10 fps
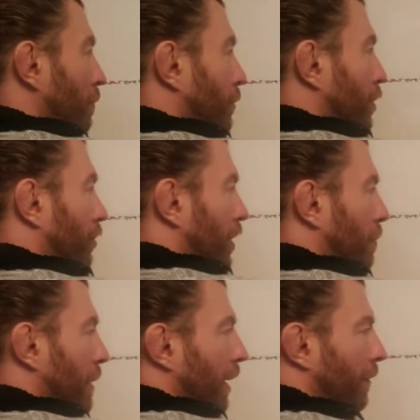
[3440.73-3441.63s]
just in the
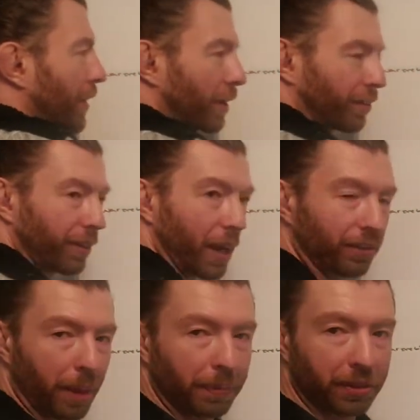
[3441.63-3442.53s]
middle of the
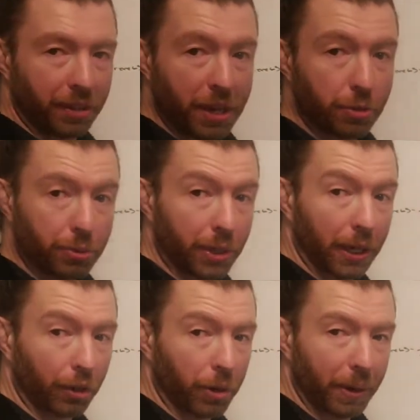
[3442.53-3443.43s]
acceptance stage, which we're going to
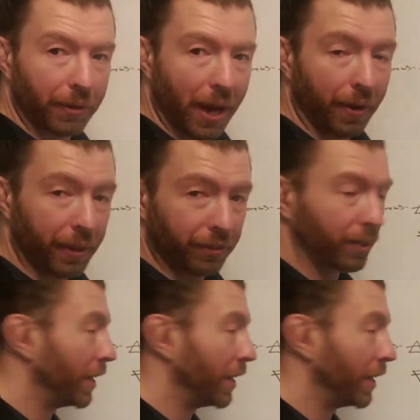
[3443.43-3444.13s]
learn about now. And this